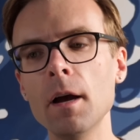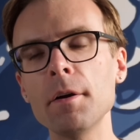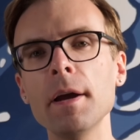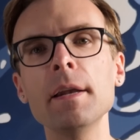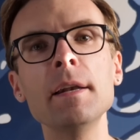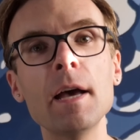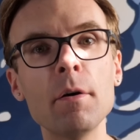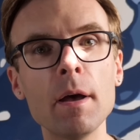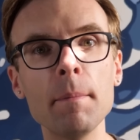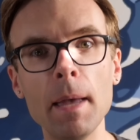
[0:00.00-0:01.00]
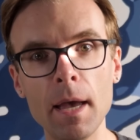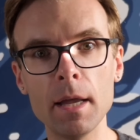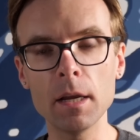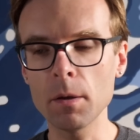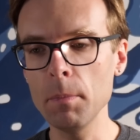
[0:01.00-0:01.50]
All right, now I'm
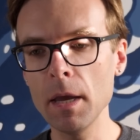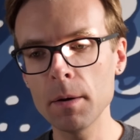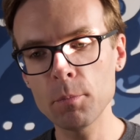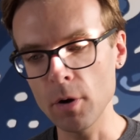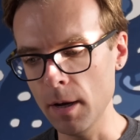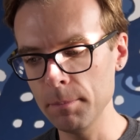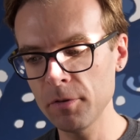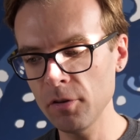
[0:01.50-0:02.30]
at a command prompt.